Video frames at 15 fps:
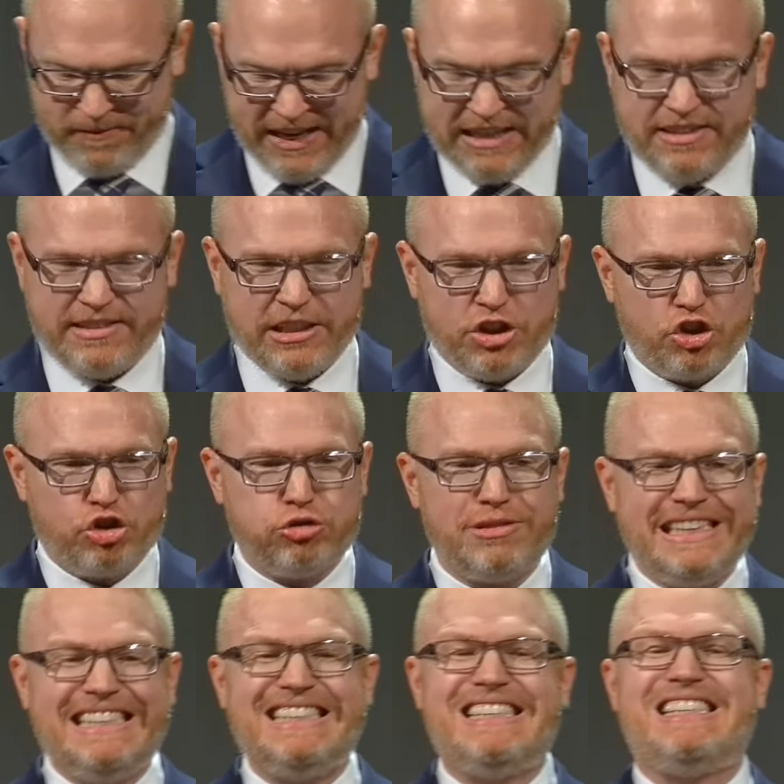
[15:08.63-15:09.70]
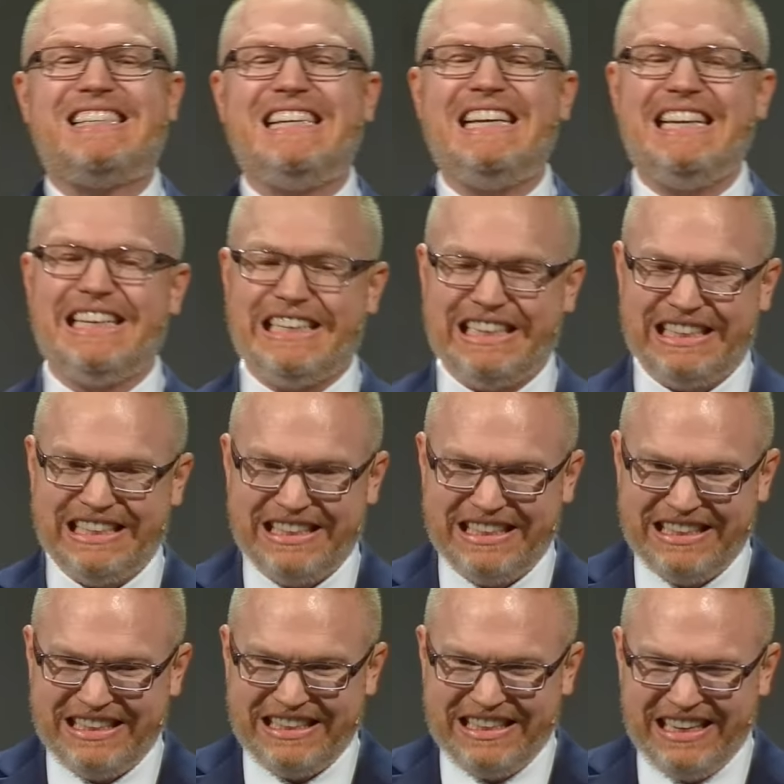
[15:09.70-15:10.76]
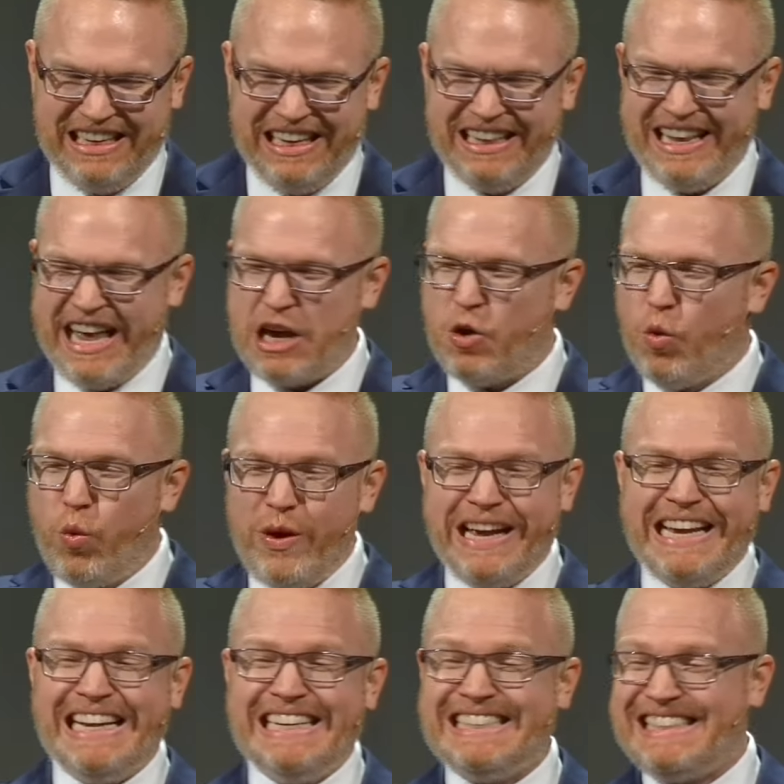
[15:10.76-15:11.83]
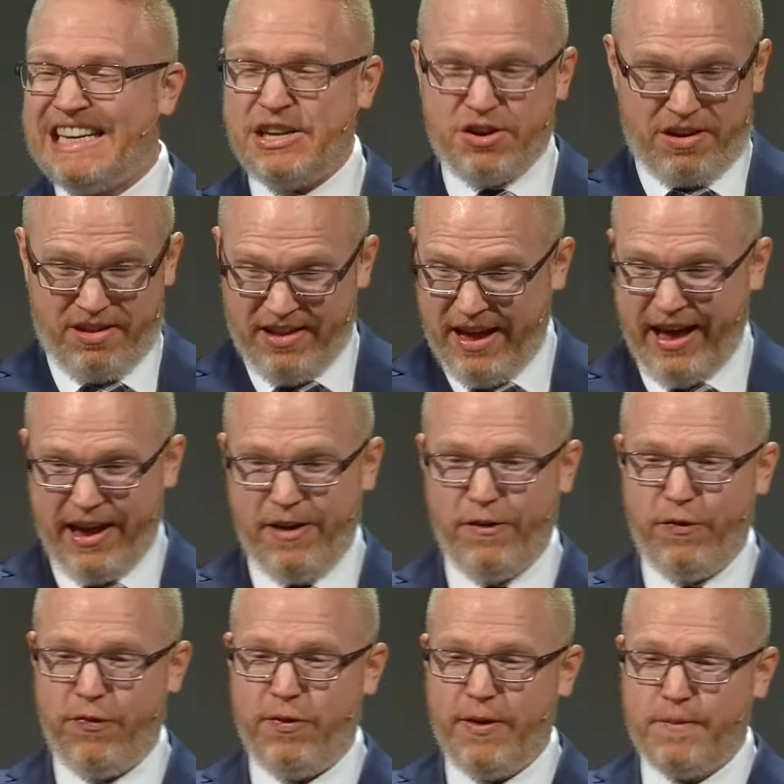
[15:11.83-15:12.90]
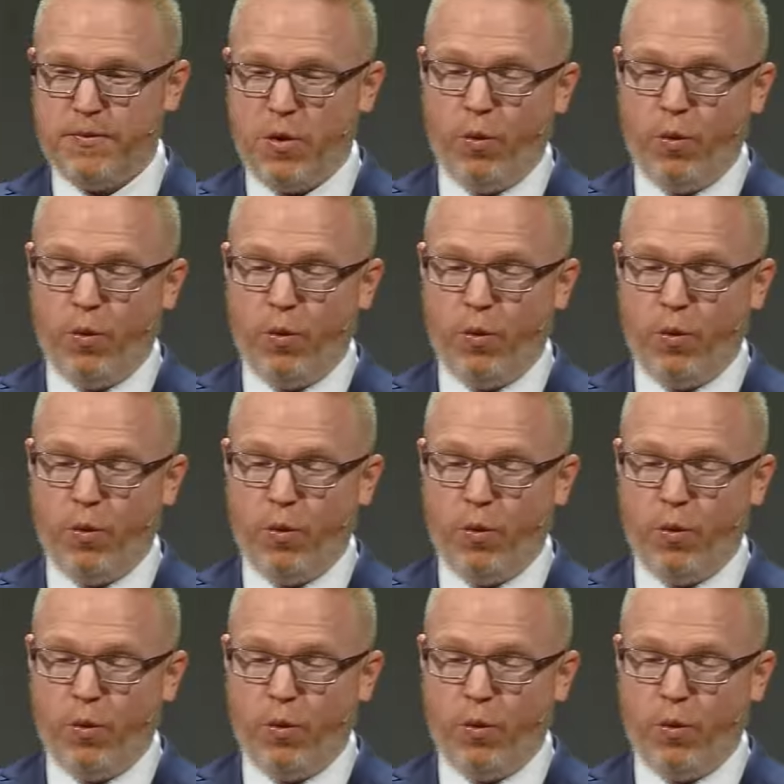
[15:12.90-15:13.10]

It's to treat sin like weeds in your life,